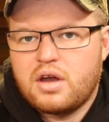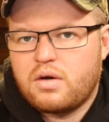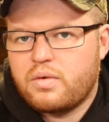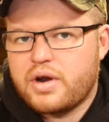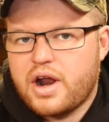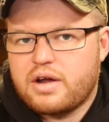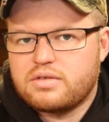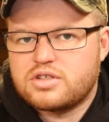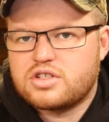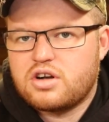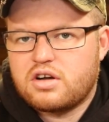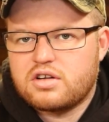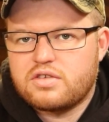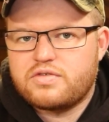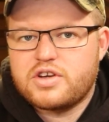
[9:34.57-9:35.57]
when I was
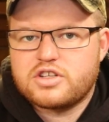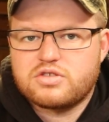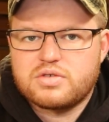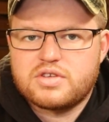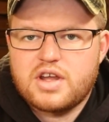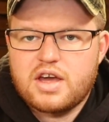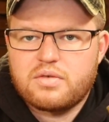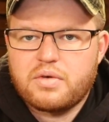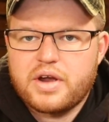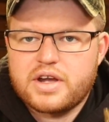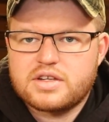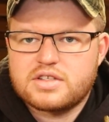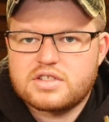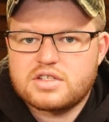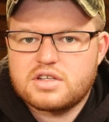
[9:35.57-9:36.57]
starting to fish with Ned
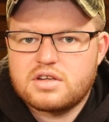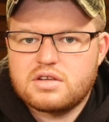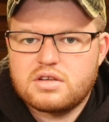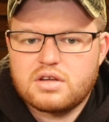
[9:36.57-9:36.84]
rigs,